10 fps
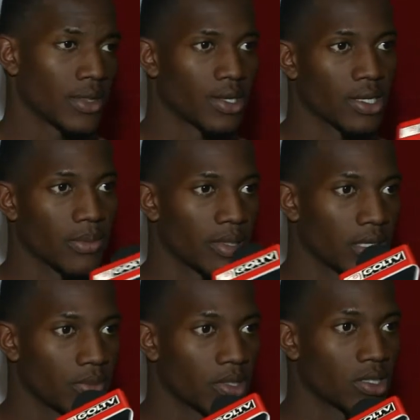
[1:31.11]
I think I'm
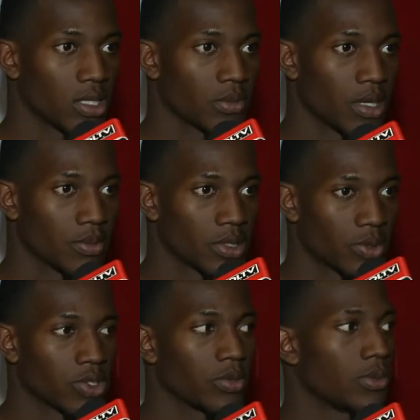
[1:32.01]
playing because I'm
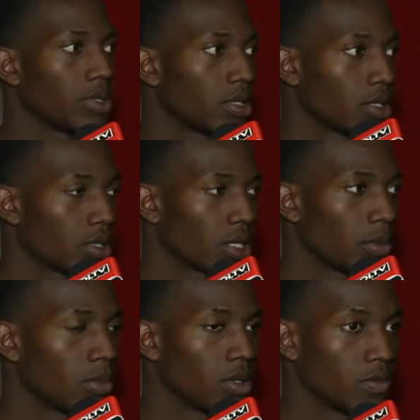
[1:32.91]
supposed to be playing and
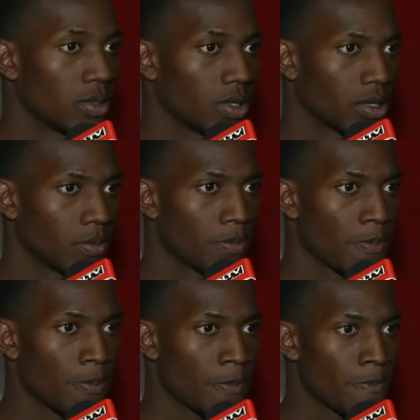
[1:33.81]
capable of playing.
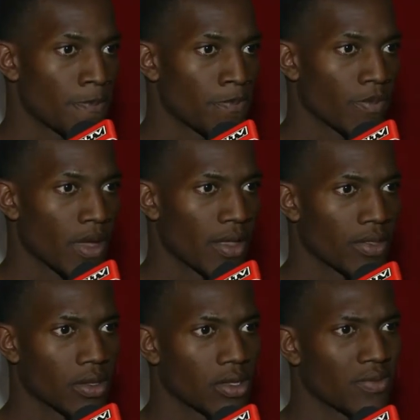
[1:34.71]
I
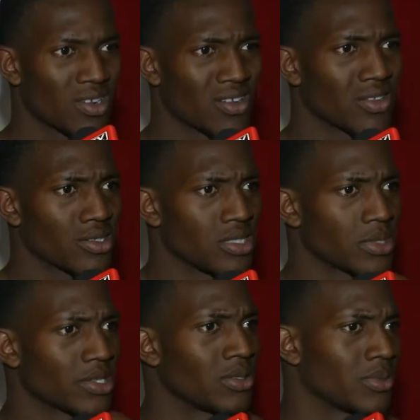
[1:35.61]
think even on other
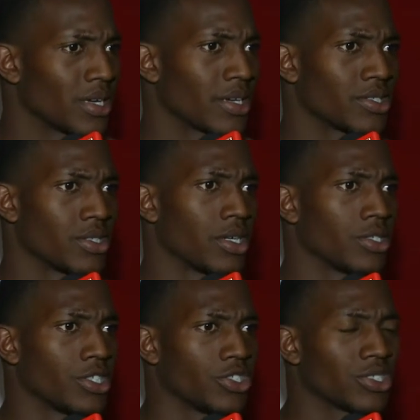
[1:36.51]
teams, I can start.
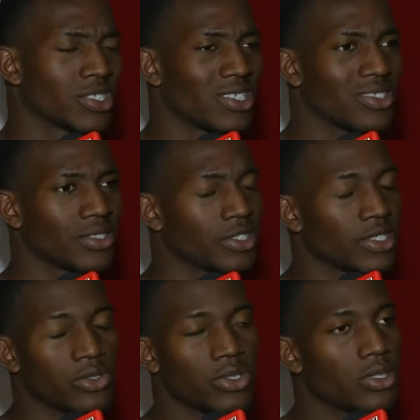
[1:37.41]
It's just
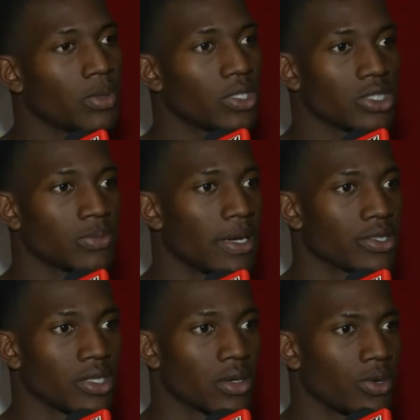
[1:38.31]
as soon as the ball starts
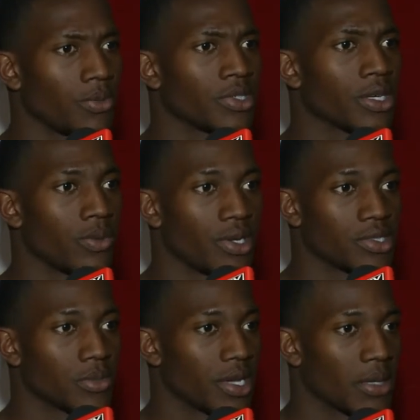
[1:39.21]
bouncing our way and we start winning
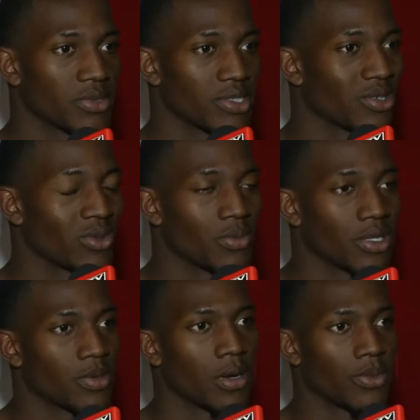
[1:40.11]
some games, there won't be
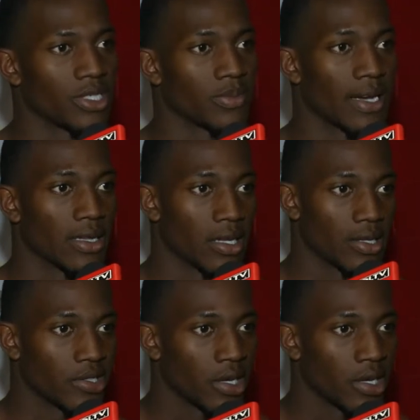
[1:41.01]
a problem with this back line.